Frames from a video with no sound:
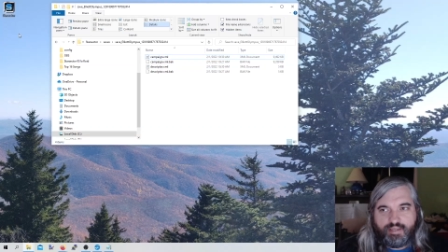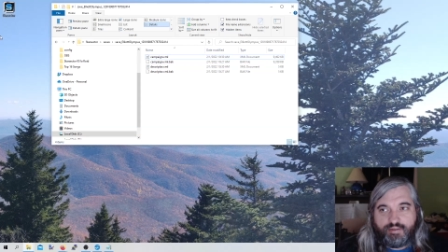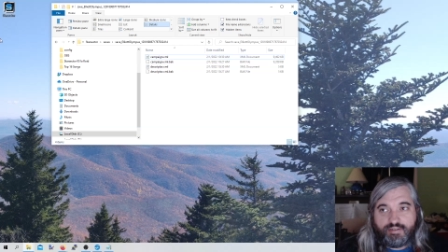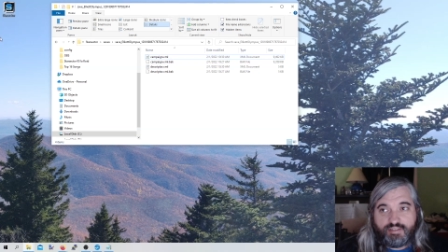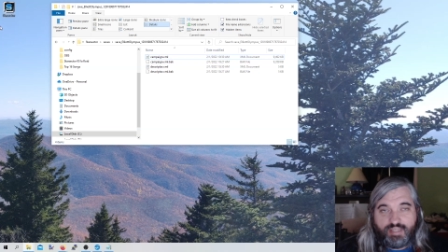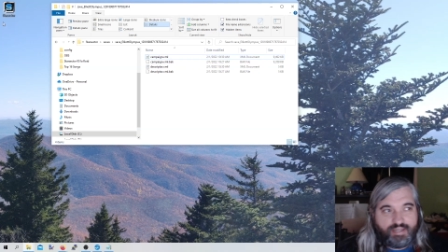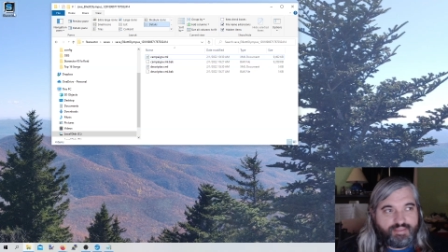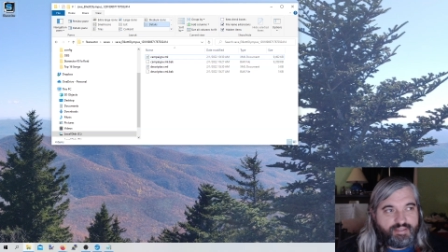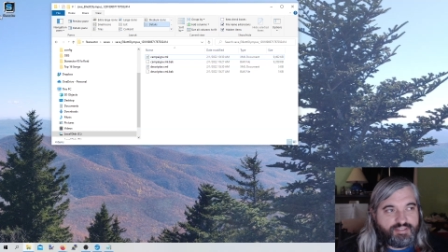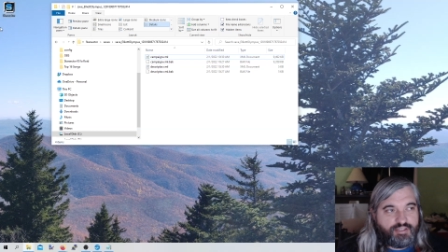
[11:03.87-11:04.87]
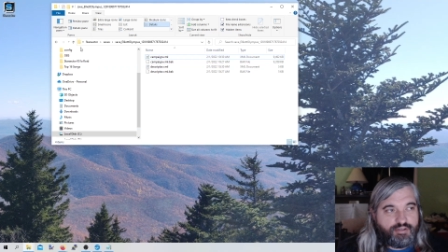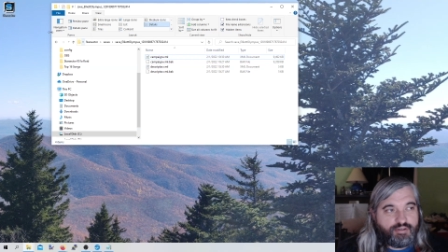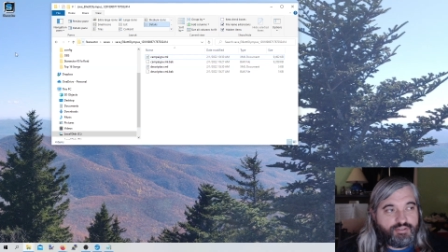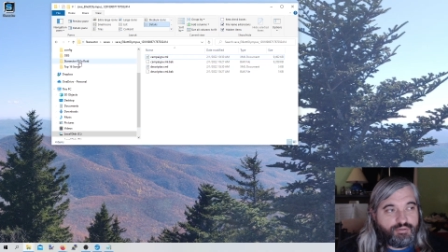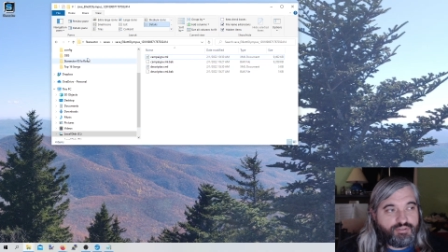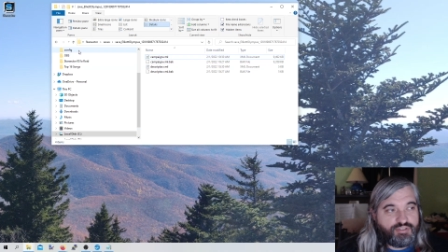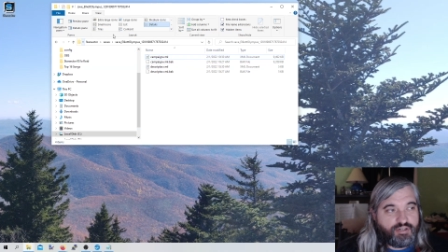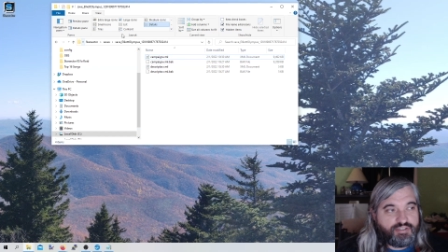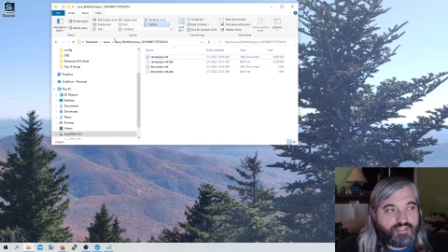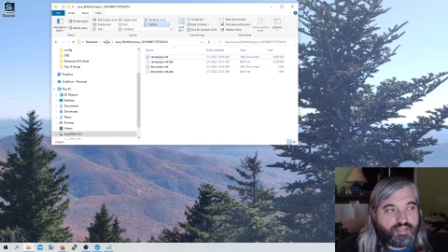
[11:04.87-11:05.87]
there's a lot of things that you can do in
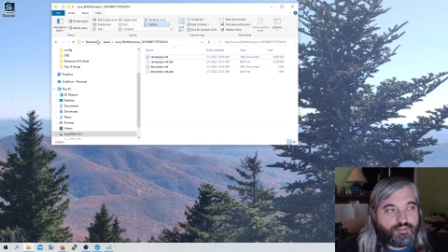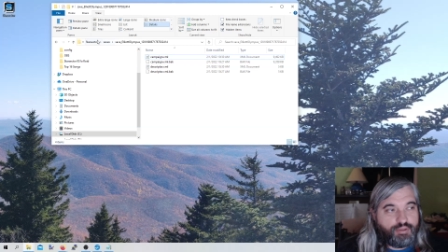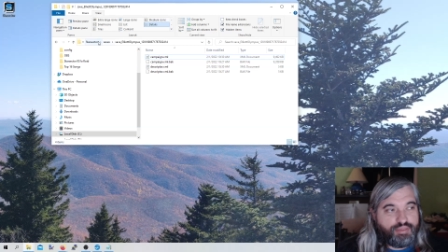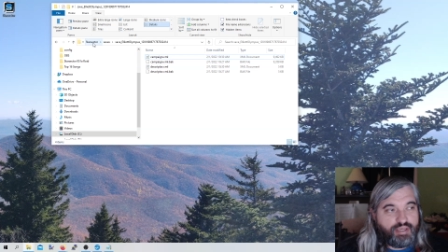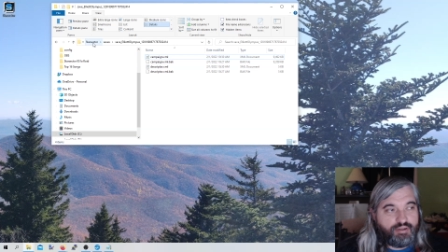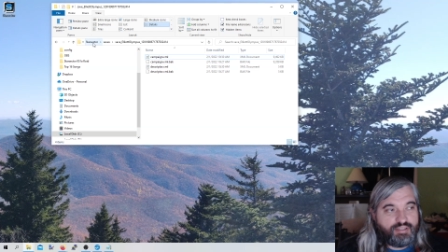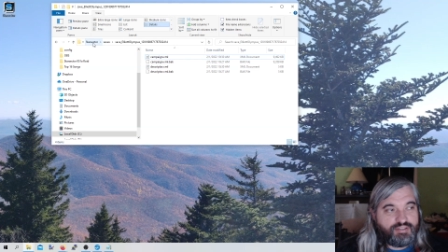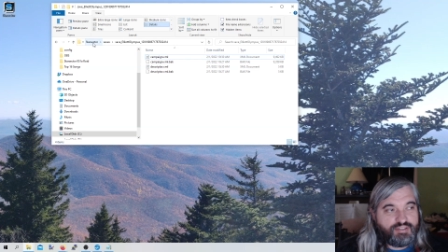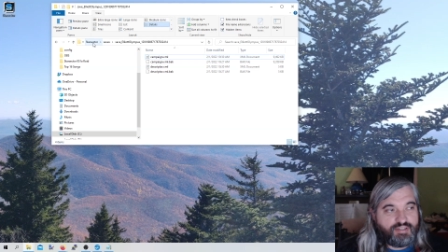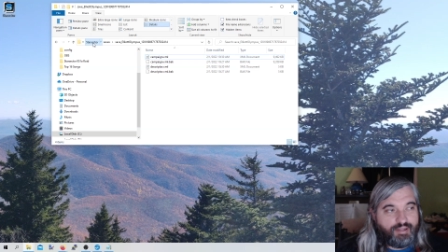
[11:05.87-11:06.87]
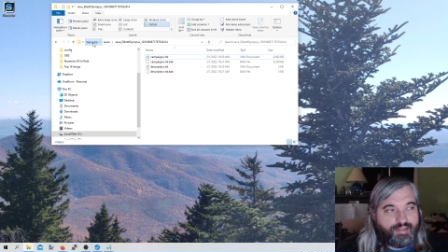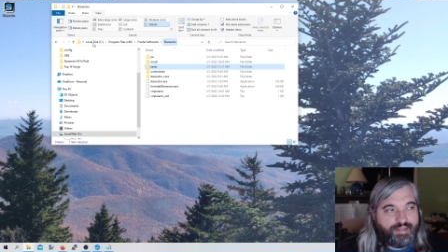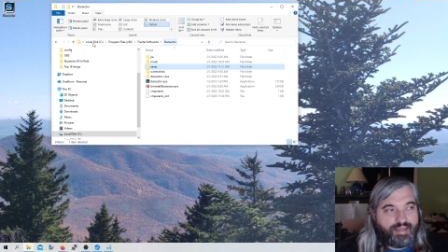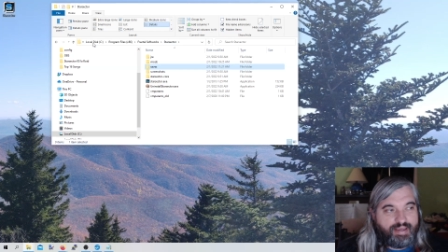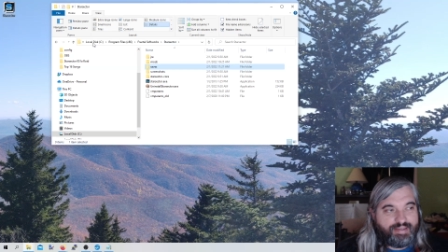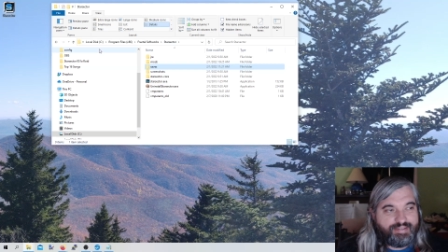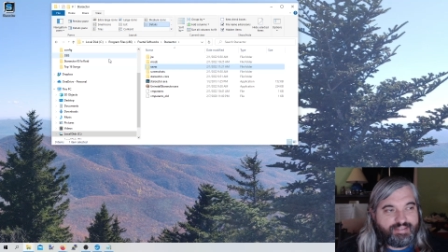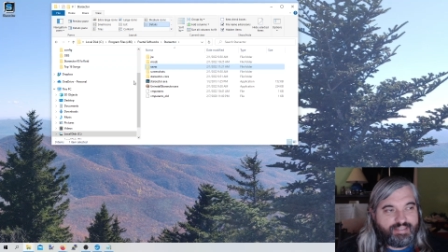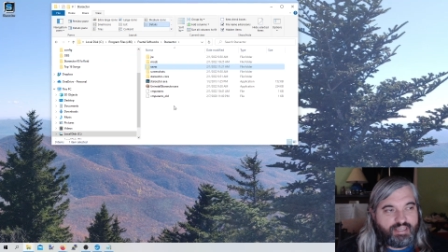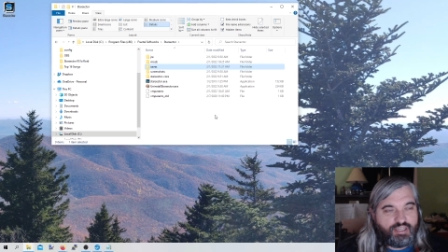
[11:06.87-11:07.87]
Starsector without installing a
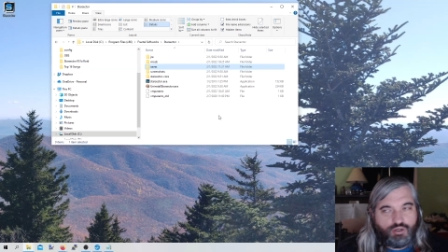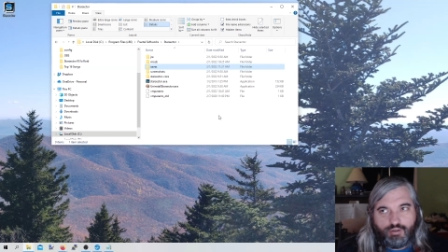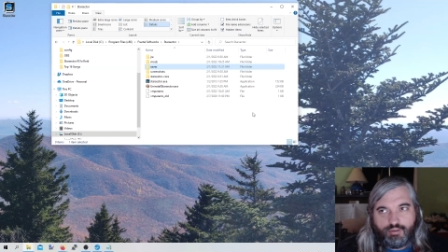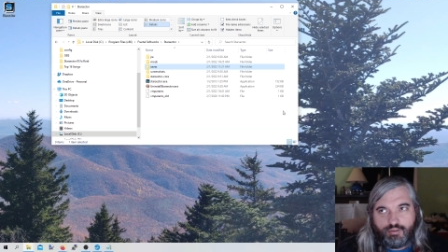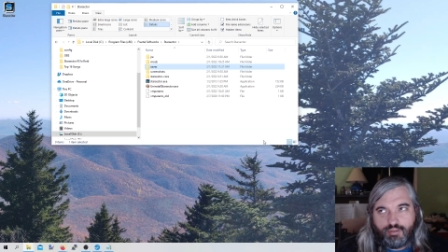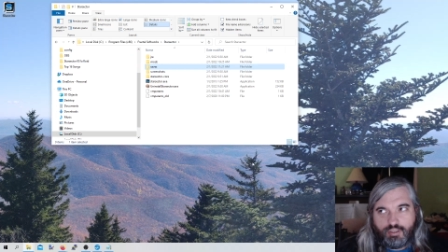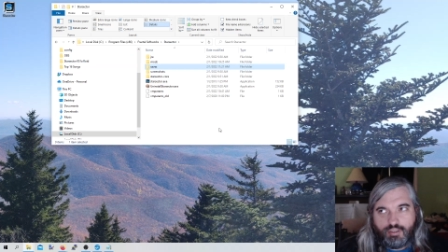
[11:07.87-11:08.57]
single